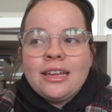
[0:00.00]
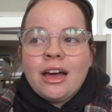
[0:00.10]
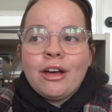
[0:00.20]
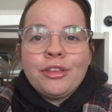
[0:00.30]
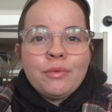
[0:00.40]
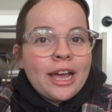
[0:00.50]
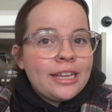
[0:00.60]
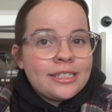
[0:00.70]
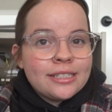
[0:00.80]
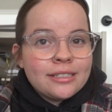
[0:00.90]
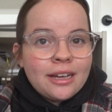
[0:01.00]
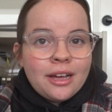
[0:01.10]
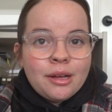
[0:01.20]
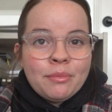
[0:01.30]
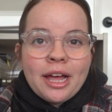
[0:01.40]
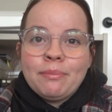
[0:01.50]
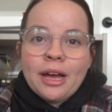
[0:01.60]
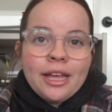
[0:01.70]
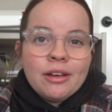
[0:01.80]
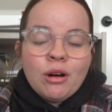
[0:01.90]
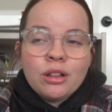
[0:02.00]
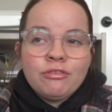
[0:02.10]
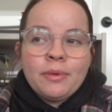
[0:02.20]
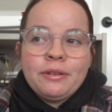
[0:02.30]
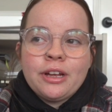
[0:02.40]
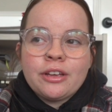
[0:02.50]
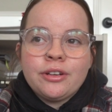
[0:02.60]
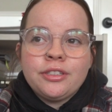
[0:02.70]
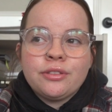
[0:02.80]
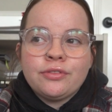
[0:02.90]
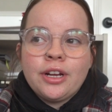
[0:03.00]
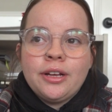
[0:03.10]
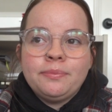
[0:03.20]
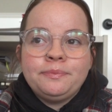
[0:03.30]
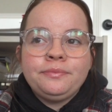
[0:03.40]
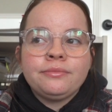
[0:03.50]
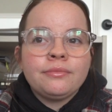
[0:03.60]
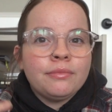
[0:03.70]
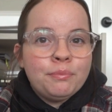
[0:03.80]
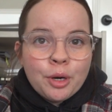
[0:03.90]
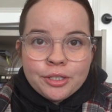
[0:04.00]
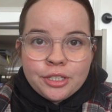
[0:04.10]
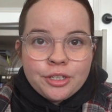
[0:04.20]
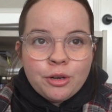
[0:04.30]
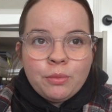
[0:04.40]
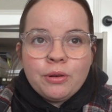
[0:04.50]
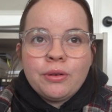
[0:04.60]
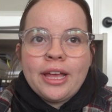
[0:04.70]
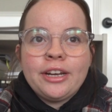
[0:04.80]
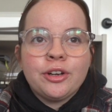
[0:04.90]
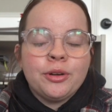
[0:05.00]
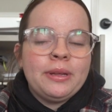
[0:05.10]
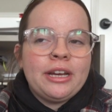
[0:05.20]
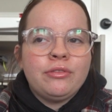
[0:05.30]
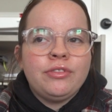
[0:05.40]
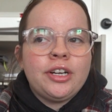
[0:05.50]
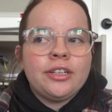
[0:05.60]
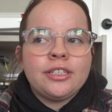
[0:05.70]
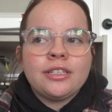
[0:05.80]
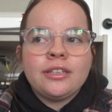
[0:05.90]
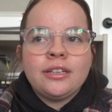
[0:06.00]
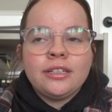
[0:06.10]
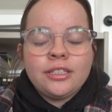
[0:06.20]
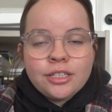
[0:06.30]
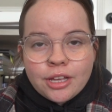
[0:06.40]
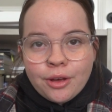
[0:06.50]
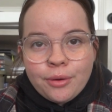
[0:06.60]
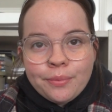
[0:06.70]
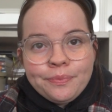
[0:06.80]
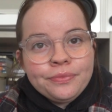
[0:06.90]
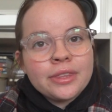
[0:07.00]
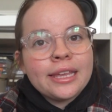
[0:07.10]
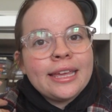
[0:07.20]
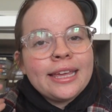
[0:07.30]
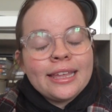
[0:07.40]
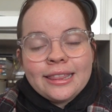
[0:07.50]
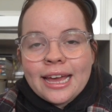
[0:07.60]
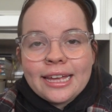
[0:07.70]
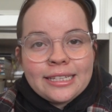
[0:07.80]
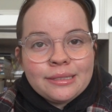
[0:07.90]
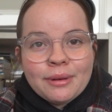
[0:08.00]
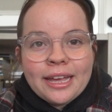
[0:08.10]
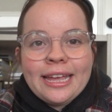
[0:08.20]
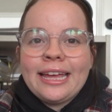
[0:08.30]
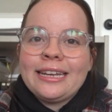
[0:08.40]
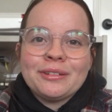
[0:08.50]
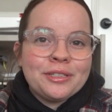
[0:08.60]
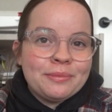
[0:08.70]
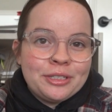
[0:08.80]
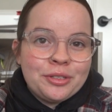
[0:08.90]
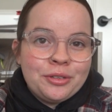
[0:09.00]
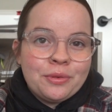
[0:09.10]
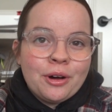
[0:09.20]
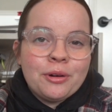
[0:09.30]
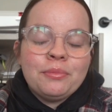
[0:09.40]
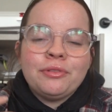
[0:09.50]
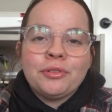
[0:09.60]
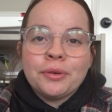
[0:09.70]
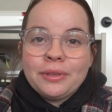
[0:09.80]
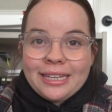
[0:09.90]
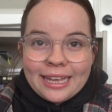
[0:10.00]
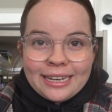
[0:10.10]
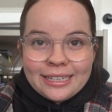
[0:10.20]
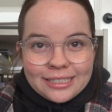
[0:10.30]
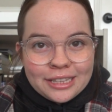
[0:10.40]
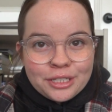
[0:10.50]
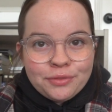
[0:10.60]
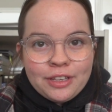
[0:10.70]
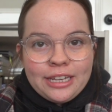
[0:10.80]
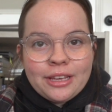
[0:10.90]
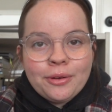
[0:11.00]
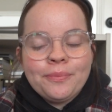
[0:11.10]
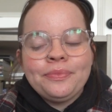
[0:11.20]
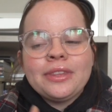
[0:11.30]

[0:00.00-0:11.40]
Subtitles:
Otherwise, I buy all of my records from Barnes & Noble and Urban Outfitters. So that is my announcement to you all before we get into this video.